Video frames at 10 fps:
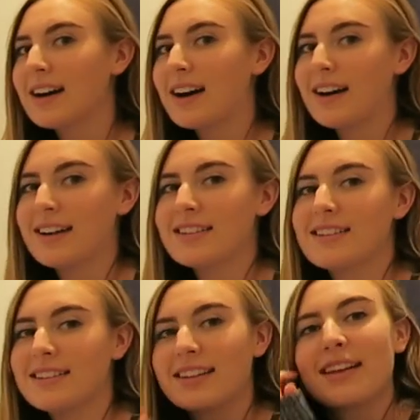Oh my god.
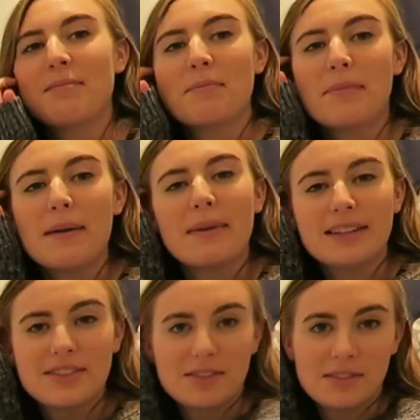It bit my
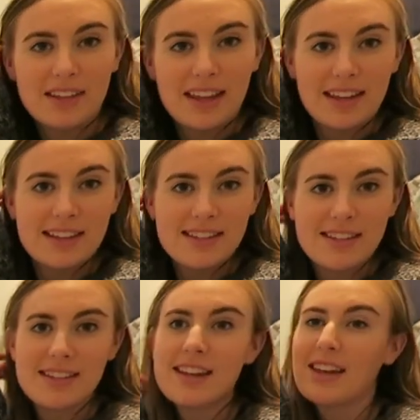shoelace
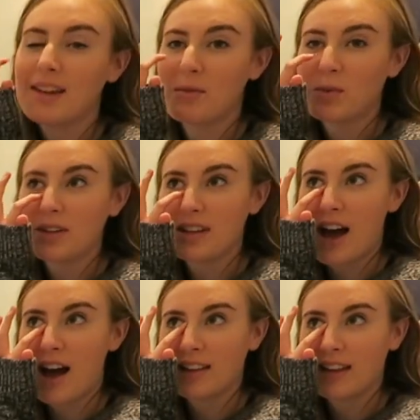and
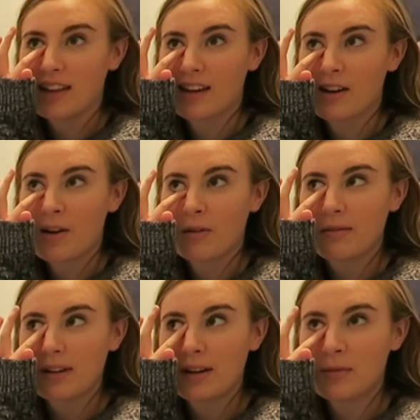
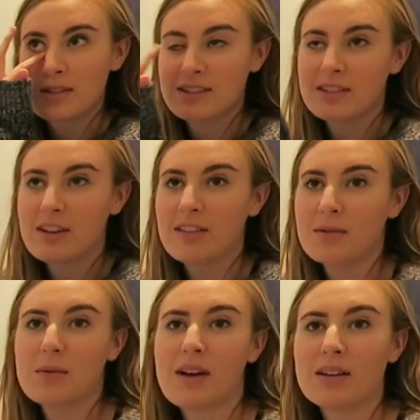did
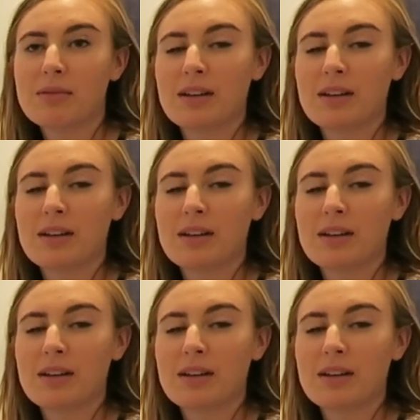not